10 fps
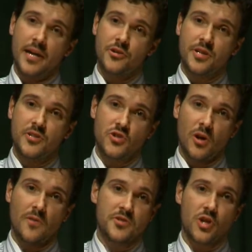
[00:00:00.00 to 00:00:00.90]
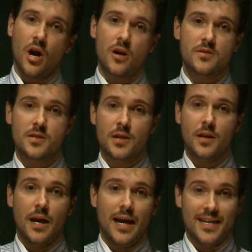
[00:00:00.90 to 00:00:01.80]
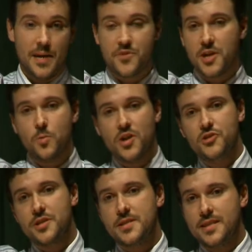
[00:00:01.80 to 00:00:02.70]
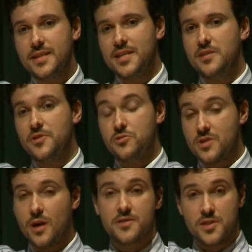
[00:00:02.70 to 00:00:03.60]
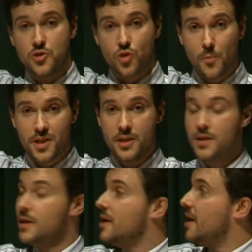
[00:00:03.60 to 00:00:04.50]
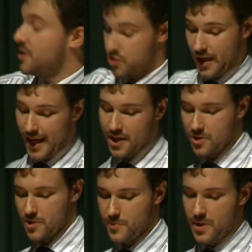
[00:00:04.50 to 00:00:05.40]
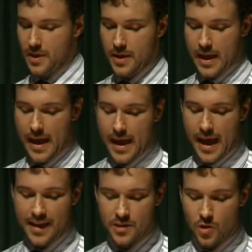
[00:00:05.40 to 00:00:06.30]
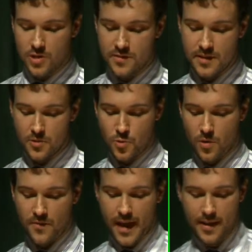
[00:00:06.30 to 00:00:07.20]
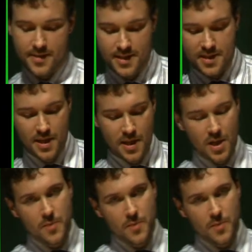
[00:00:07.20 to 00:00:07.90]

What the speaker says: you can resolve stars in M31. You can see the individual stars in Andromeda, in Triangulum, and in lots of little dwarf galaxies.